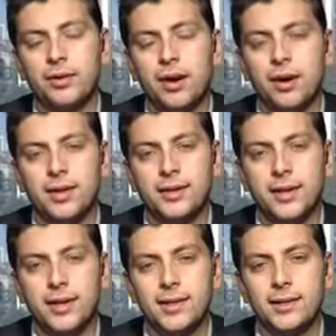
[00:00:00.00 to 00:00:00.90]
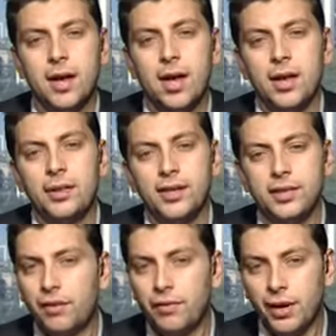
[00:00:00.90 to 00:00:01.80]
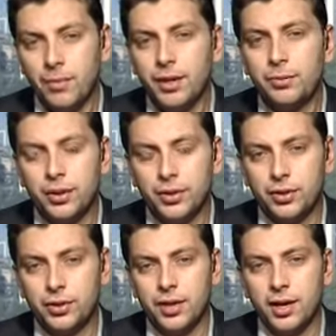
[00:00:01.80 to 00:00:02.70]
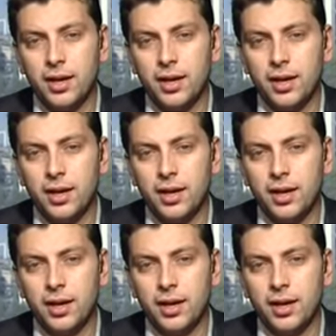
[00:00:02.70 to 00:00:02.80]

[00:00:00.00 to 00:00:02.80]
the ISIS? These are very big questions.